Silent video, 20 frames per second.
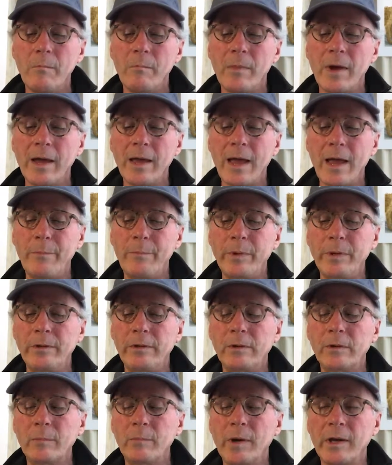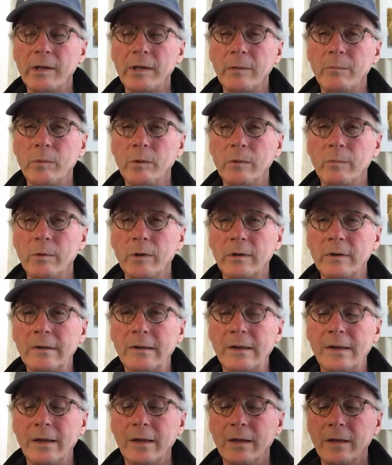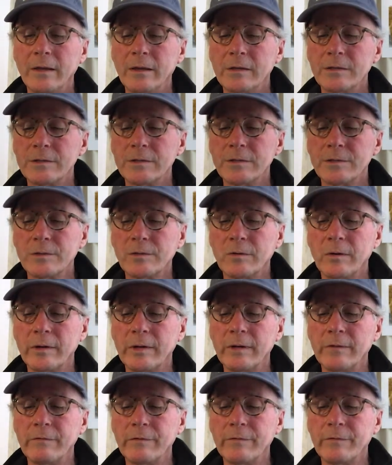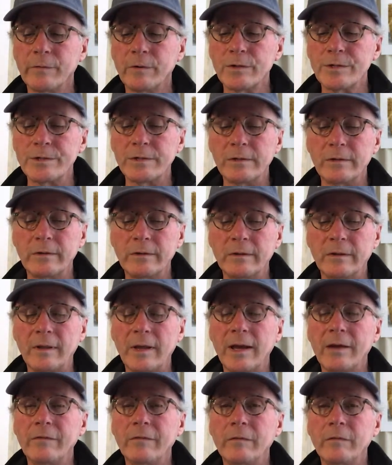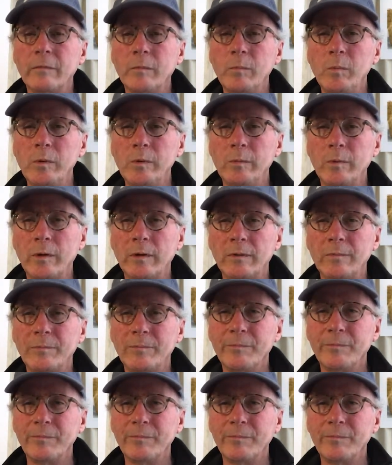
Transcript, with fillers: My Happy Year by E. Bluebird is the story of the first year in the life of a bluebird.